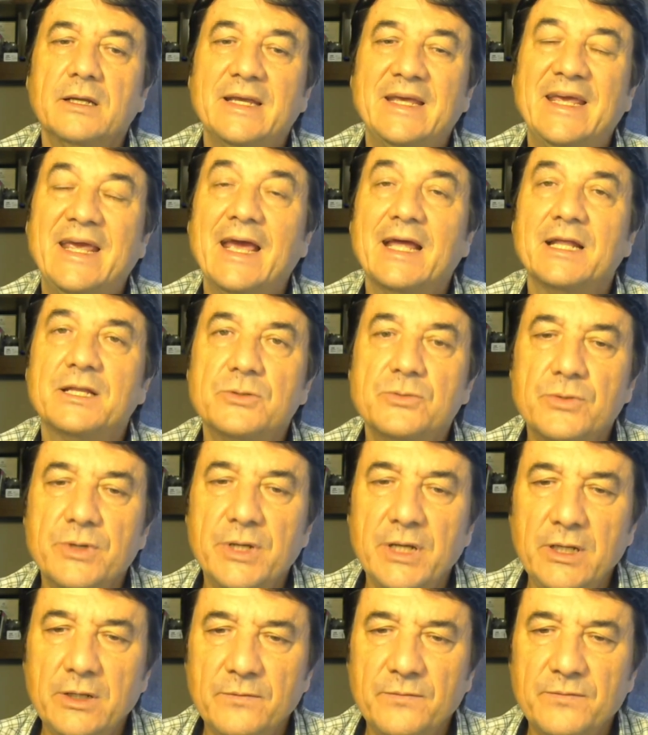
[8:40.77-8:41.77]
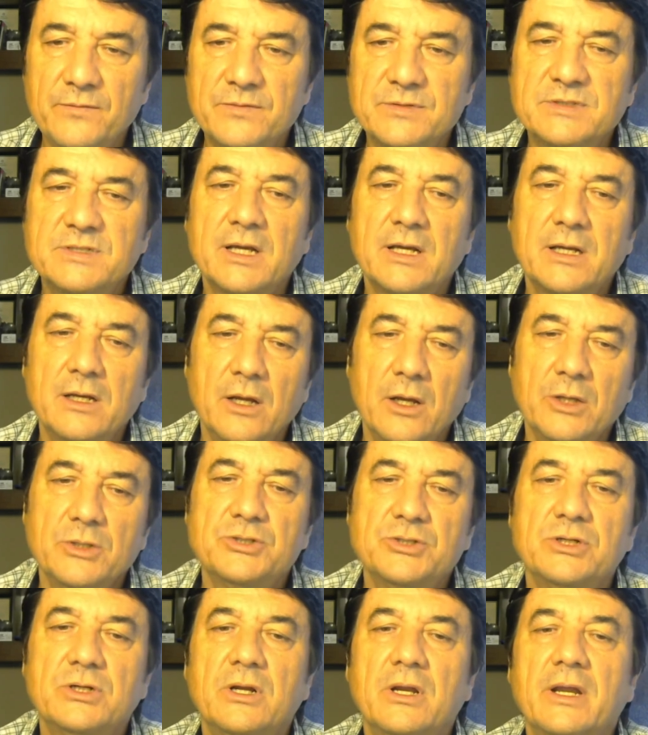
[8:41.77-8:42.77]
get rid of
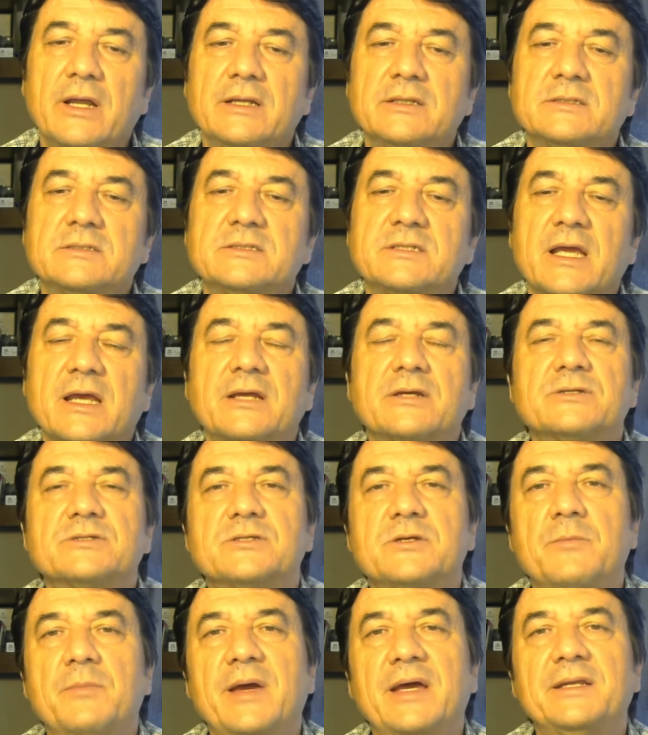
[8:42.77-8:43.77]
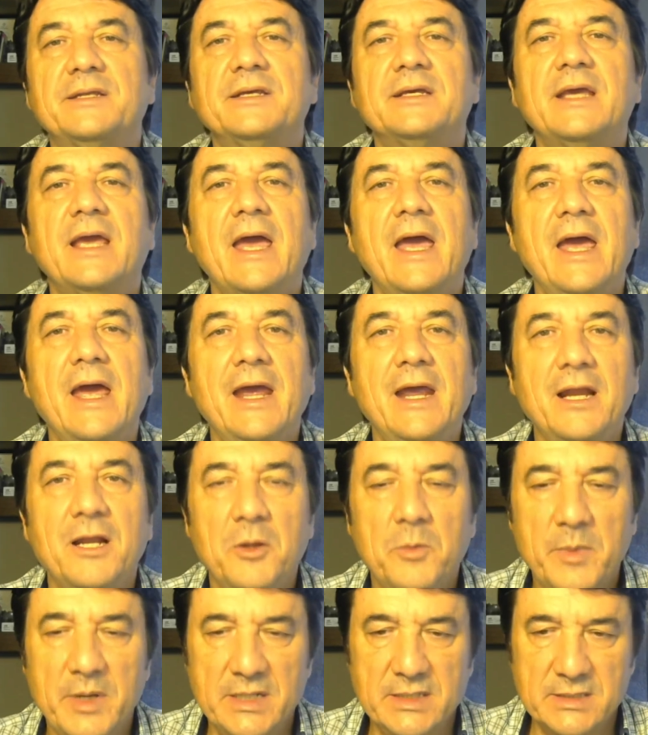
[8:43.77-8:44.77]
psychological and psychosomatic
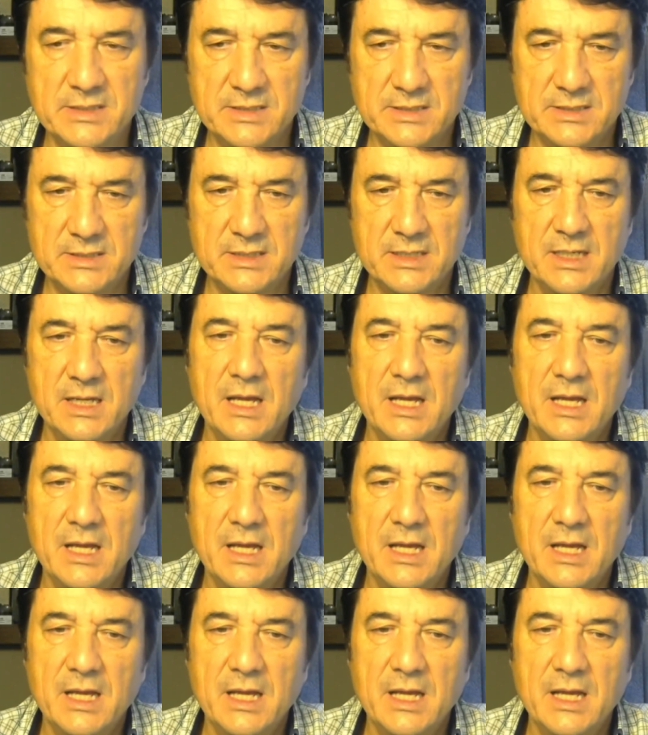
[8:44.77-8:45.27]
ailments